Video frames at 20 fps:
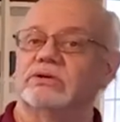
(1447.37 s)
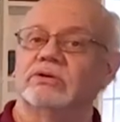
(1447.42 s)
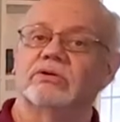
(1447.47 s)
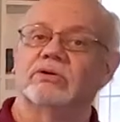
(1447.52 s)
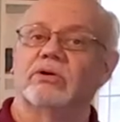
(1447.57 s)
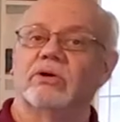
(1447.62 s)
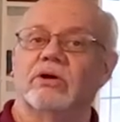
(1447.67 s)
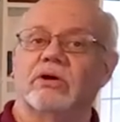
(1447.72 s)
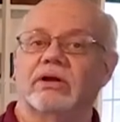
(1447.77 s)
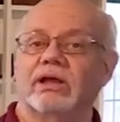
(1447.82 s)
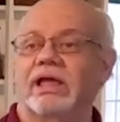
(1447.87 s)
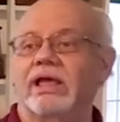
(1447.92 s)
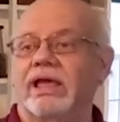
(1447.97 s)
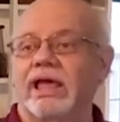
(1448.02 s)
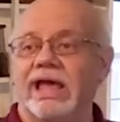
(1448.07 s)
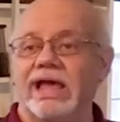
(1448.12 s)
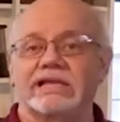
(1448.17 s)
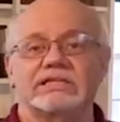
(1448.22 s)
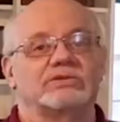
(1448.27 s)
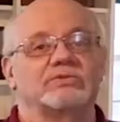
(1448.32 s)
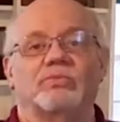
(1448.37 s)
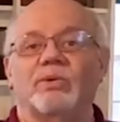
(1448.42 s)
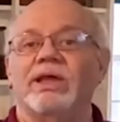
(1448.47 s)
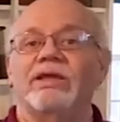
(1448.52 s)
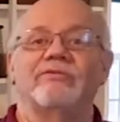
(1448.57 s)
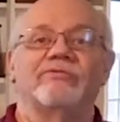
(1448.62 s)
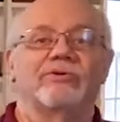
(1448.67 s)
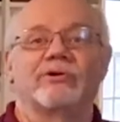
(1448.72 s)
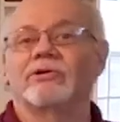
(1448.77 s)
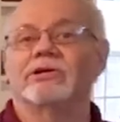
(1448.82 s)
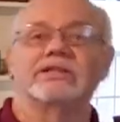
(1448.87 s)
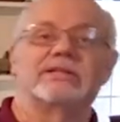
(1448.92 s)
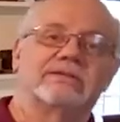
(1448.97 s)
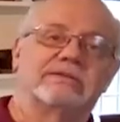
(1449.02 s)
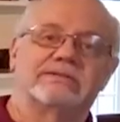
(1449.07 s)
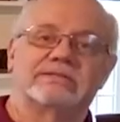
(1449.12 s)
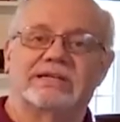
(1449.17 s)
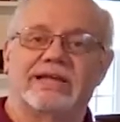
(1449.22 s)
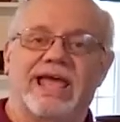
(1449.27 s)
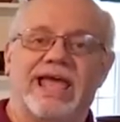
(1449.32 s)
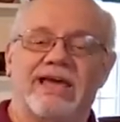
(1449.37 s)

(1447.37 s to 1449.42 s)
or had to wait for it to